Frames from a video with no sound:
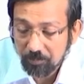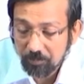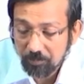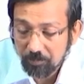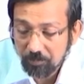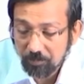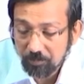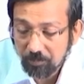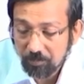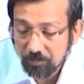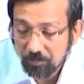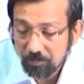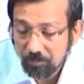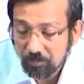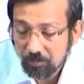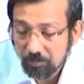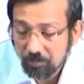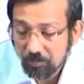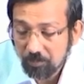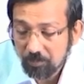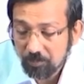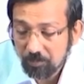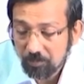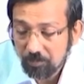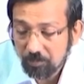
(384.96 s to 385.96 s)

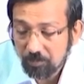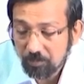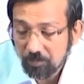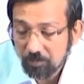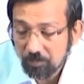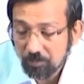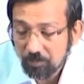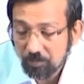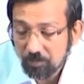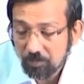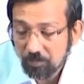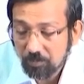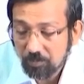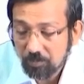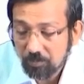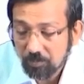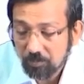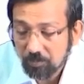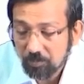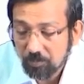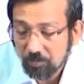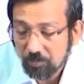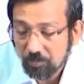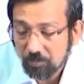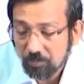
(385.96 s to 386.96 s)

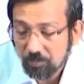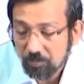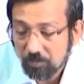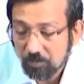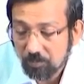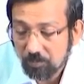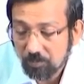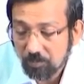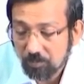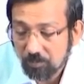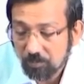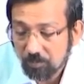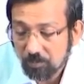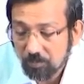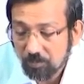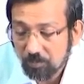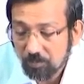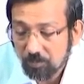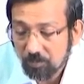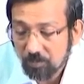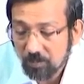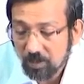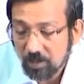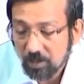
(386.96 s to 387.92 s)
Nothing is said.